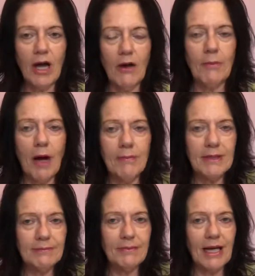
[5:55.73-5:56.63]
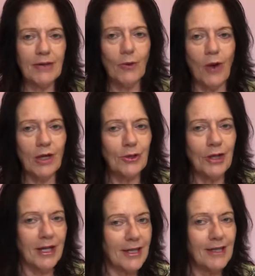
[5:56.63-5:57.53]
I might get quite good
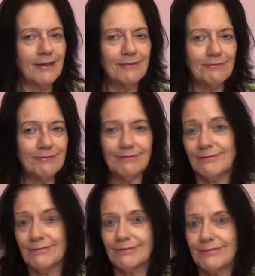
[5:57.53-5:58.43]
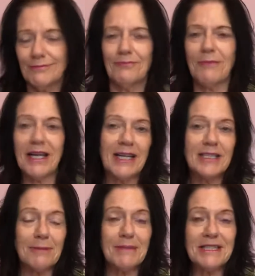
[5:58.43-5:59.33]
at it and make it as
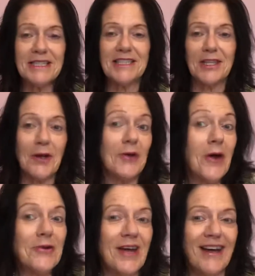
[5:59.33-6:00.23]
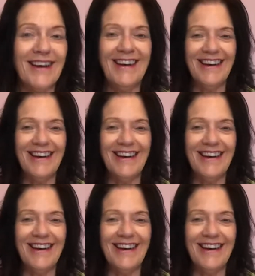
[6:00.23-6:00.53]
a business. I don't know yet.